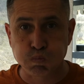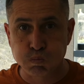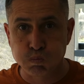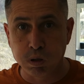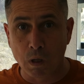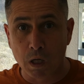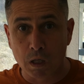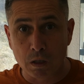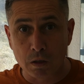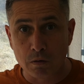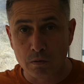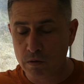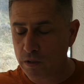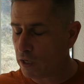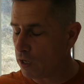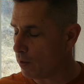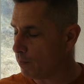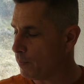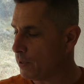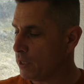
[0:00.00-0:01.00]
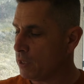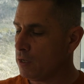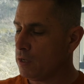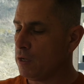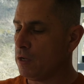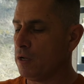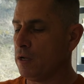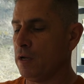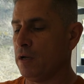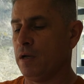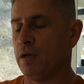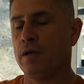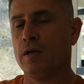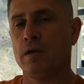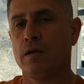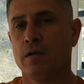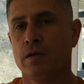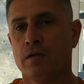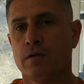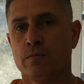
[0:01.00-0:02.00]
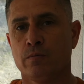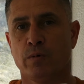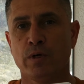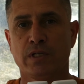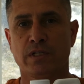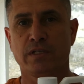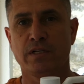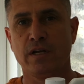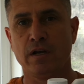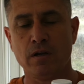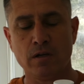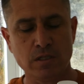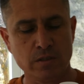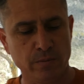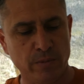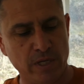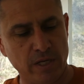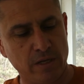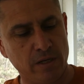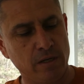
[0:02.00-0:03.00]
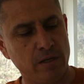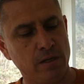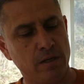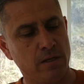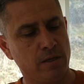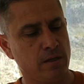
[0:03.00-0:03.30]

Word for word: ballooned up, which tells me